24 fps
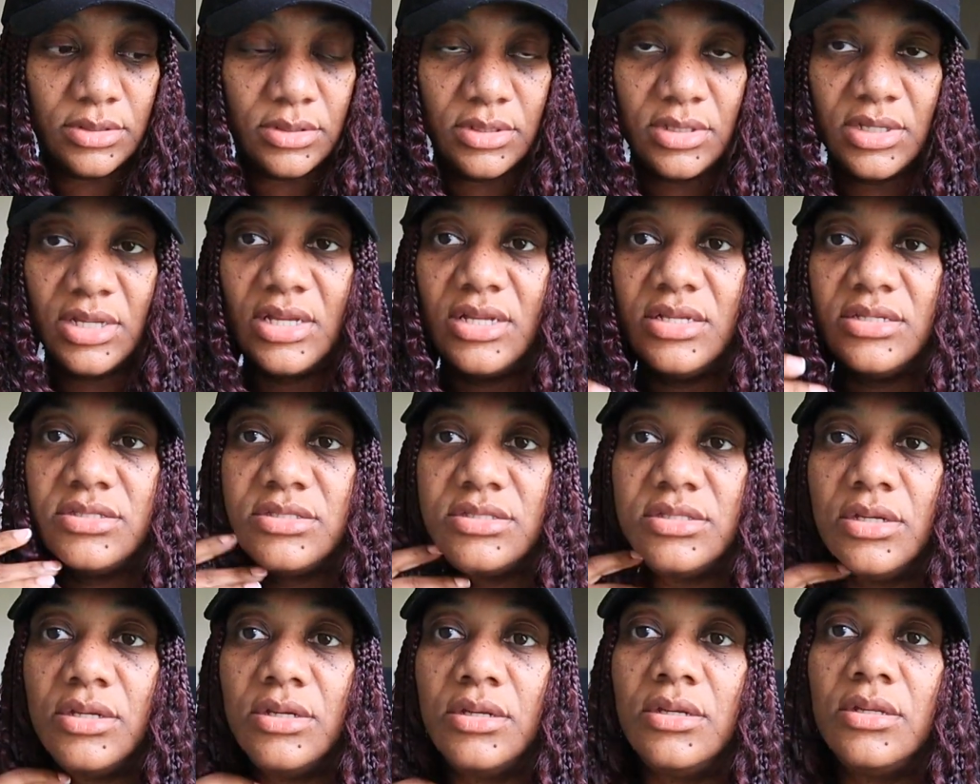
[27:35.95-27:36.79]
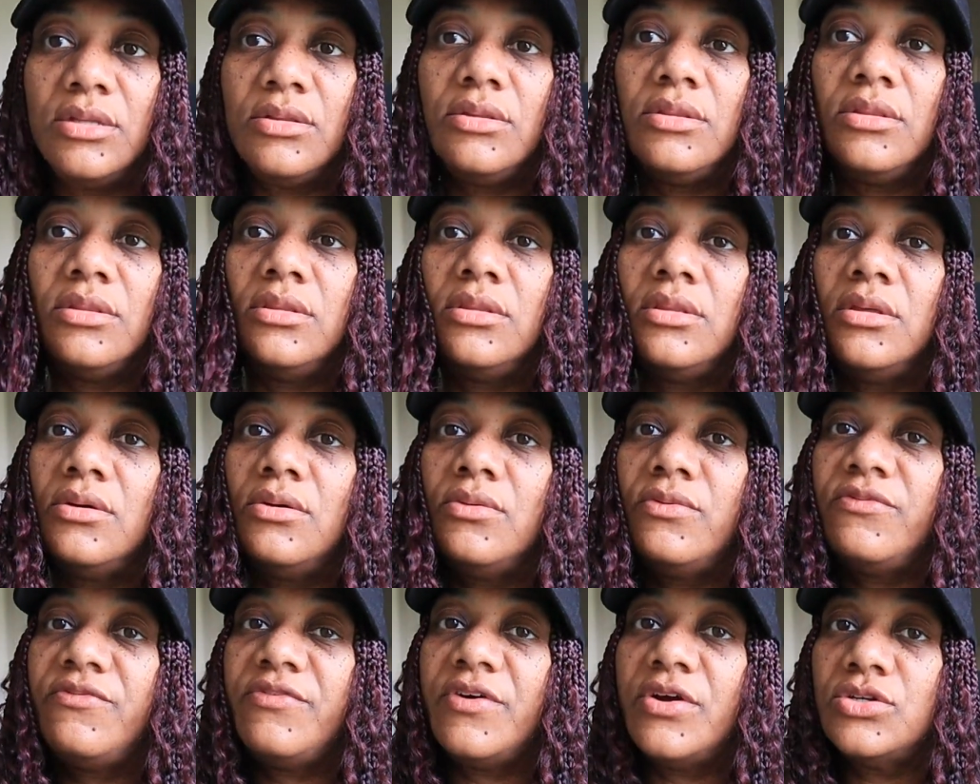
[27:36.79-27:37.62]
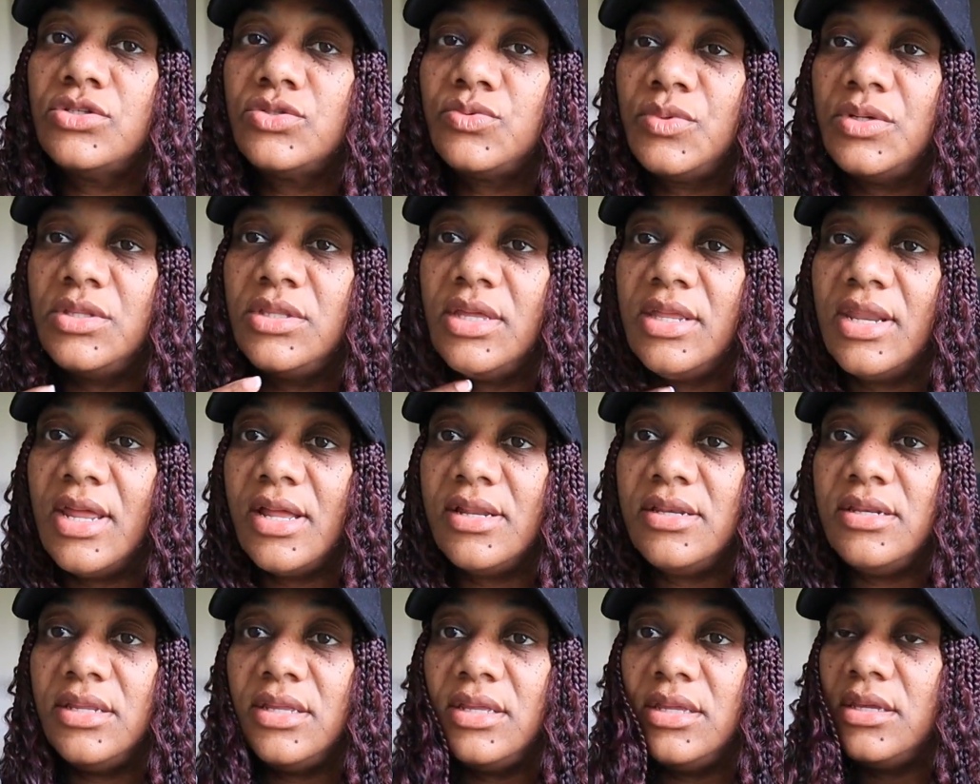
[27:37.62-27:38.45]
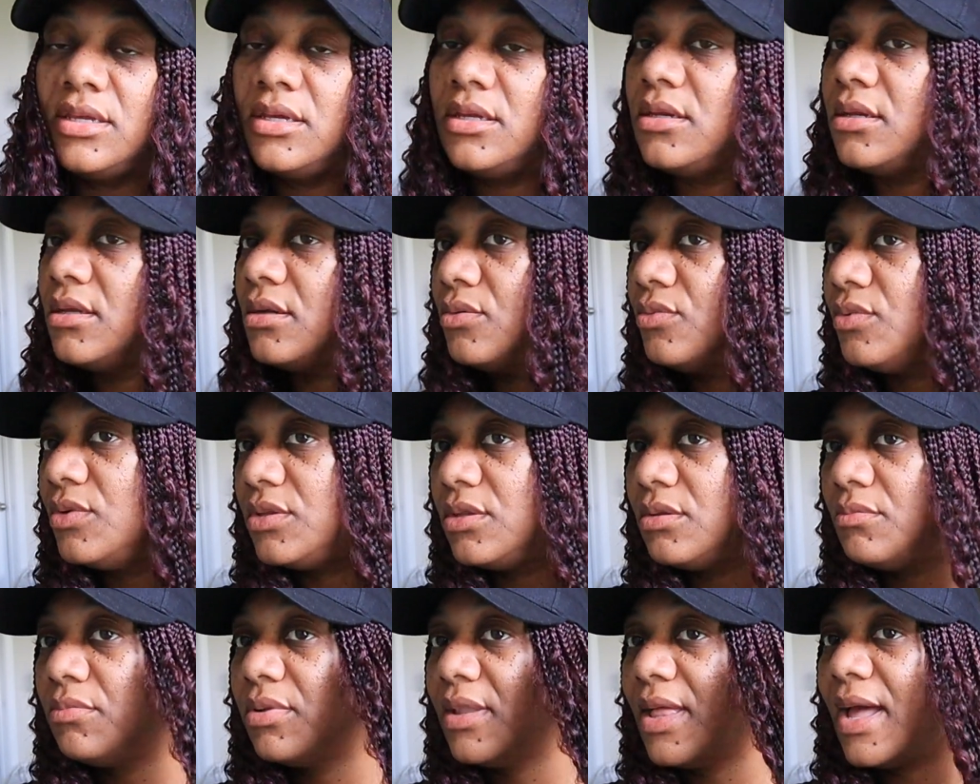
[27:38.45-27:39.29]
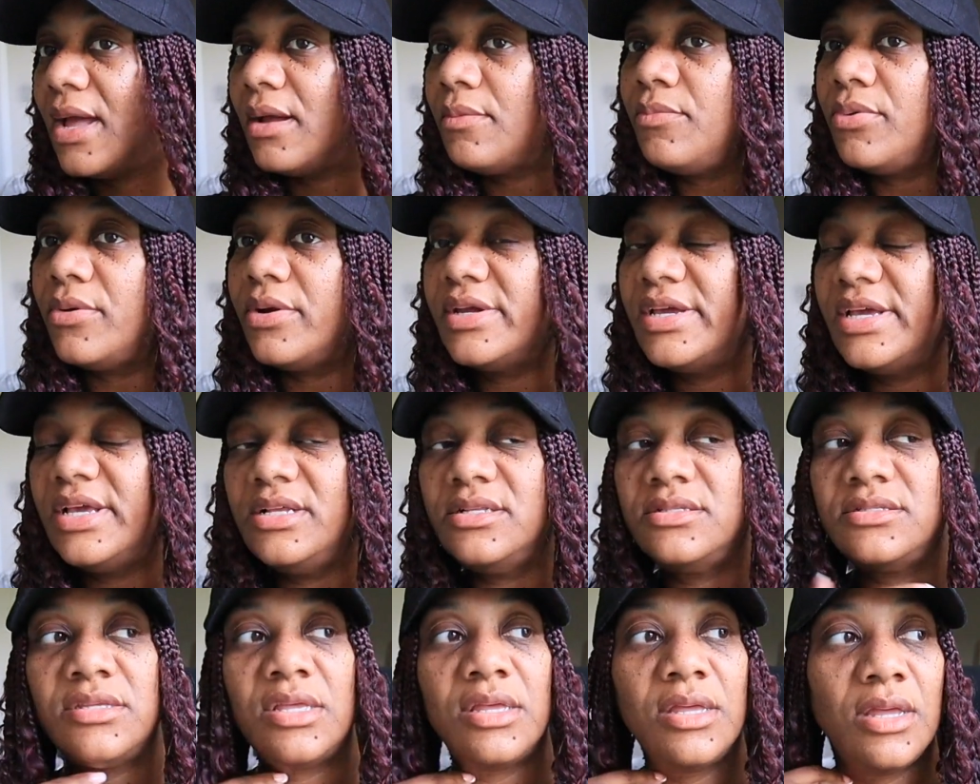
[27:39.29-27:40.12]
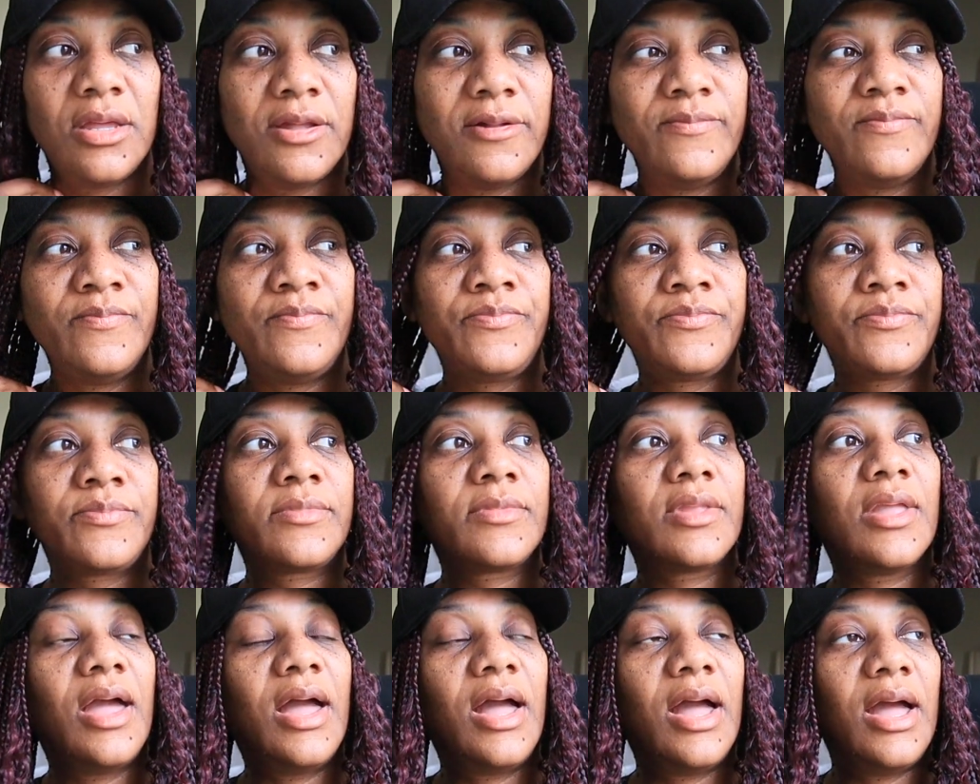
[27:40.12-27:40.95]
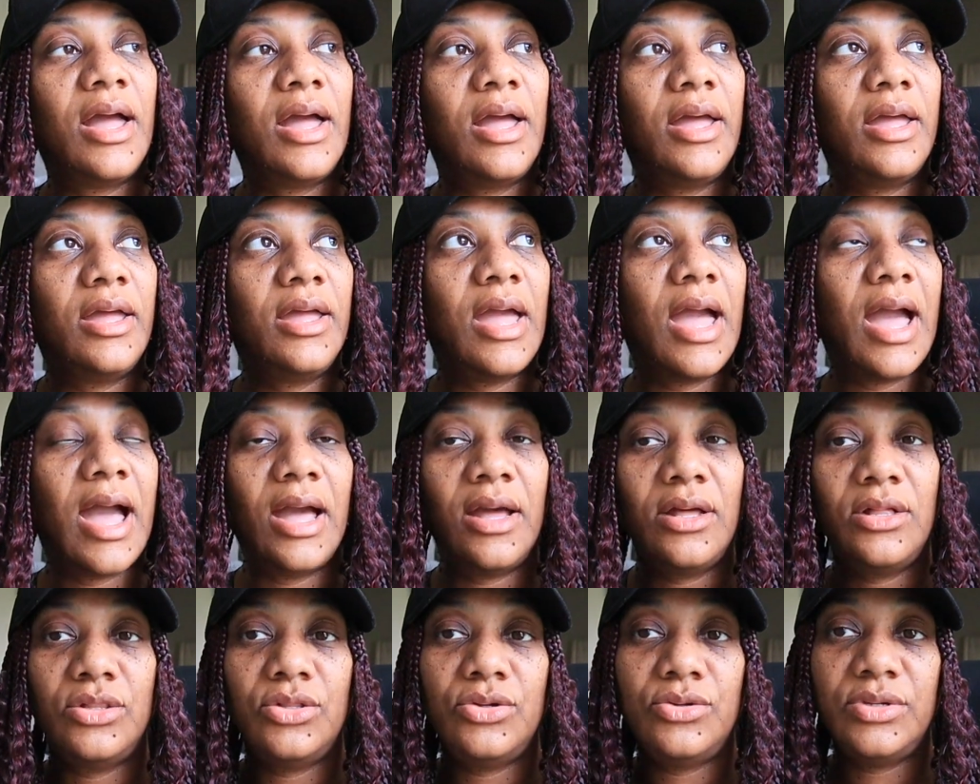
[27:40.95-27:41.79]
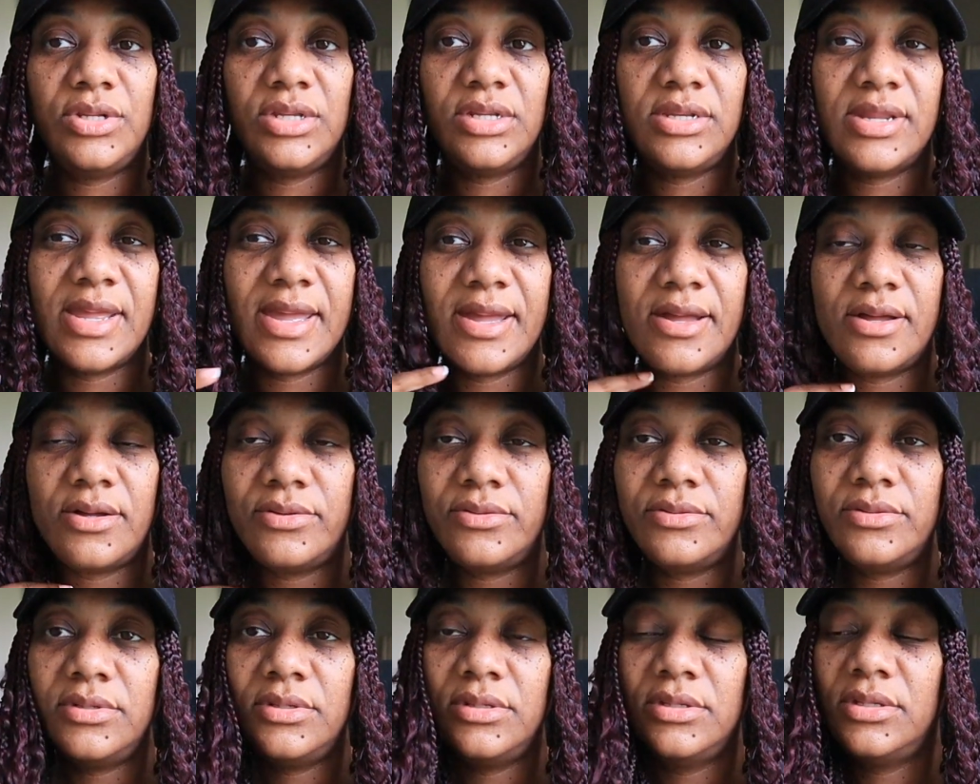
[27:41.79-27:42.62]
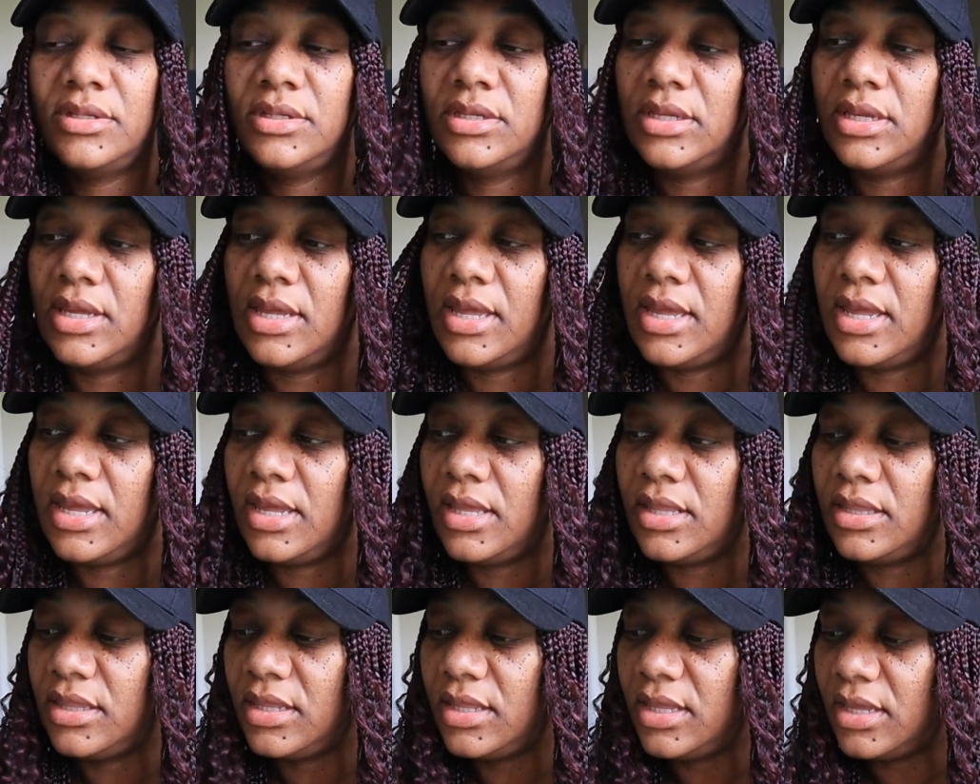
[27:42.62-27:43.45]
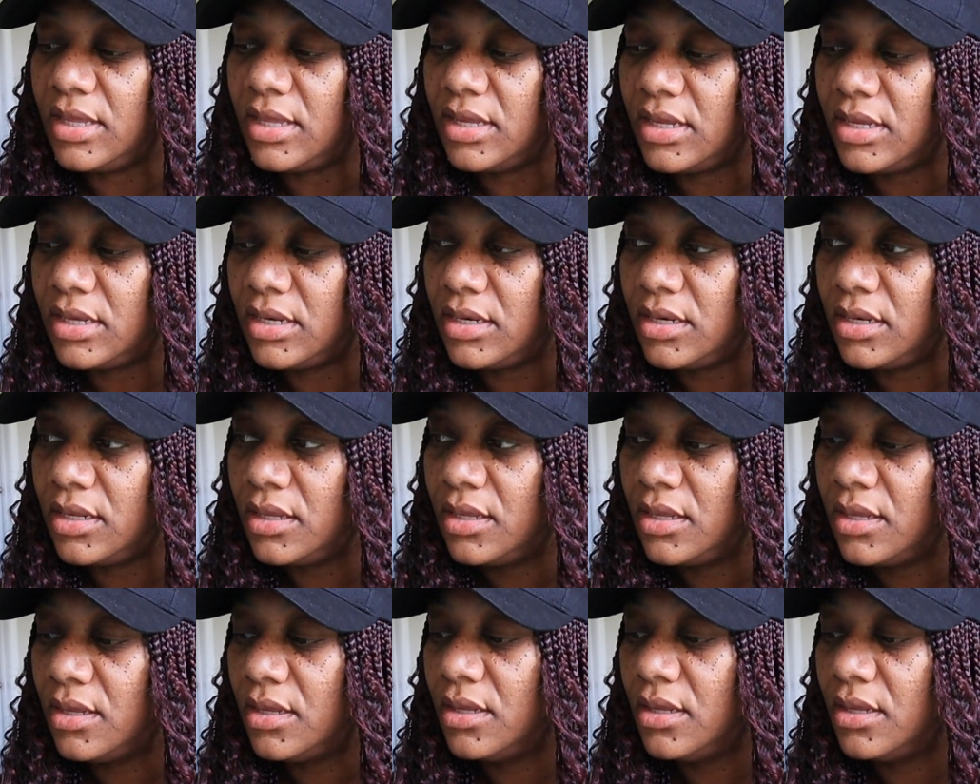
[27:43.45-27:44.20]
Cause the first one that I did with the black braids, I hot glued it down and then